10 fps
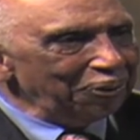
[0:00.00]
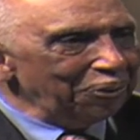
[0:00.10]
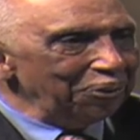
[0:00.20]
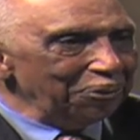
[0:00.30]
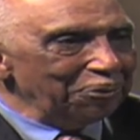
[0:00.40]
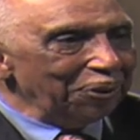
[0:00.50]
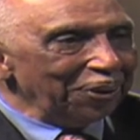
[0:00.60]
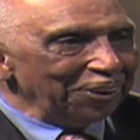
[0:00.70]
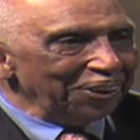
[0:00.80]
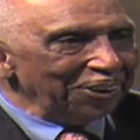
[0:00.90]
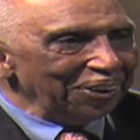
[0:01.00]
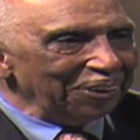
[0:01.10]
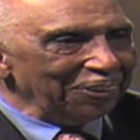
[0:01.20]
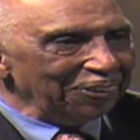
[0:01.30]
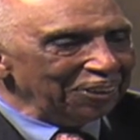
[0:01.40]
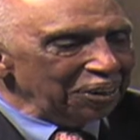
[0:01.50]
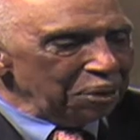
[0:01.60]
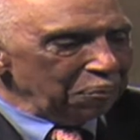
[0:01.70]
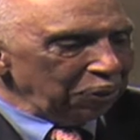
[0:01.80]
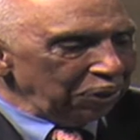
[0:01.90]
who you were, you know.
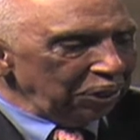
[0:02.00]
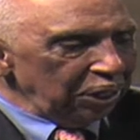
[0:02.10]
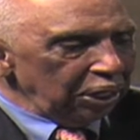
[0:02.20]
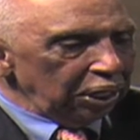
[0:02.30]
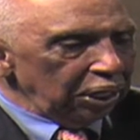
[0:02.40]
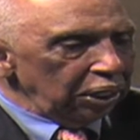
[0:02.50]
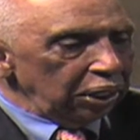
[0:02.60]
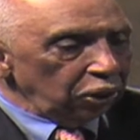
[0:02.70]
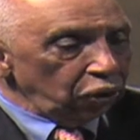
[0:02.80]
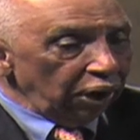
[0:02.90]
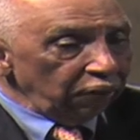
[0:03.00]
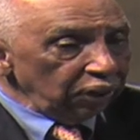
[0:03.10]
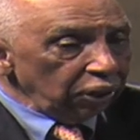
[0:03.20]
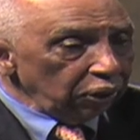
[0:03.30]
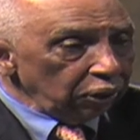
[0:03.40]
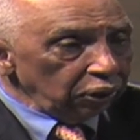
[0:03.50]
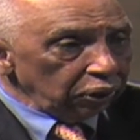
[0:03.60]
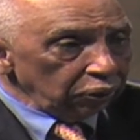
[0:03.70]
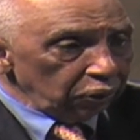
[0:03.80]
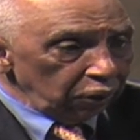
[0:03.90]
Yes. But now, do you have any other,
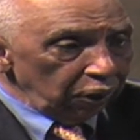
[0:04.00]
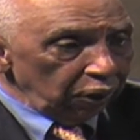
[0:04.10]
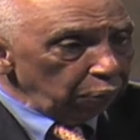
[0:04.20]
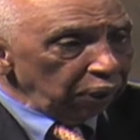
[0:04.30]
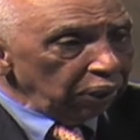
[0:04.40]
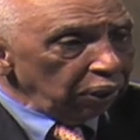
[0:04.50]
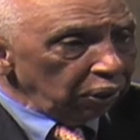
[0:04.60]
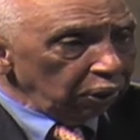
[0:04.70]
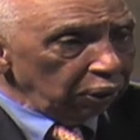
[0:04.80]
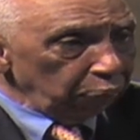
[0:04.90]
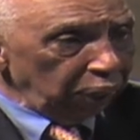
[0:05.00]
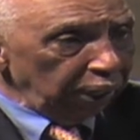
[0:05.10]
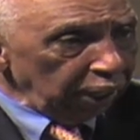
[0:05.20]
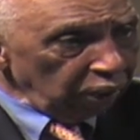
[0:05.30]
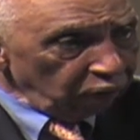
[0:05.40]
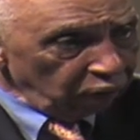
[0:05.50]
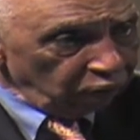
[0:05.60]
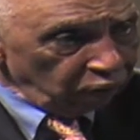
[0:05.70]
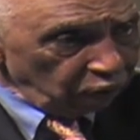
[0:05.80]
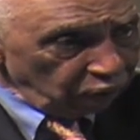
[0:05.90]
uh, in a minute, plans
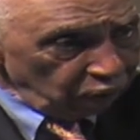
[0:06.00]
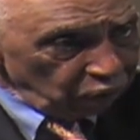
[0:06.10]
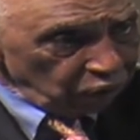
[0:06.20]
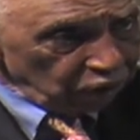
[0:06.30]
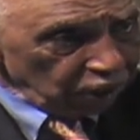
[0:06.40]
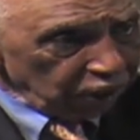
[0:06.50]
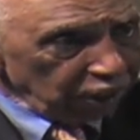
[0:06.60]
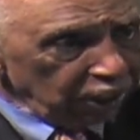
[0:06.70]
for future